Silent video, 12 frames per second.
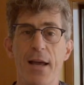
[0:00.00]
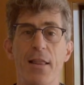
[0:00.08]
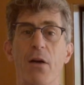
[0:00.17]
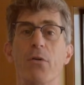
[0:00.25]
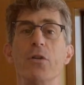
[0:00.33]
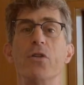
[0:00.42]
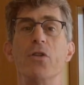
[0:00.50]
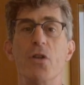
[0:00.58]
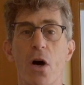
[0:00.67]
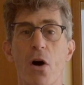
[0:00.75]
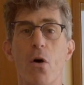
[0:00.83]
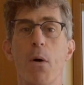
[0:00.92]
There is
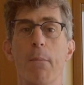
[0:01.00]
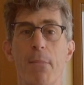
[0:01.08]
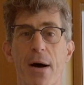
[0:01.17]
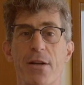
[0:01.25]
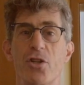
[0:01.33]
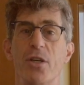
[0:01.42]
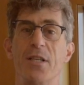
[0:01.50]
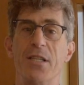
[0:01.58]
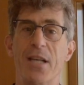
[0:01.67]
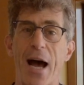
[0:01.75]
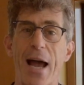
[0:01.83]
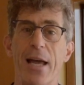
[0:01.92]
so much
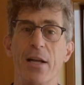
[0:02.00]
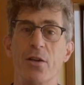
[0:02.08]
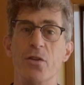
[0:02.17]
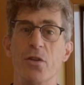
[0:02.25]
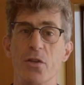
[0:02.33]
science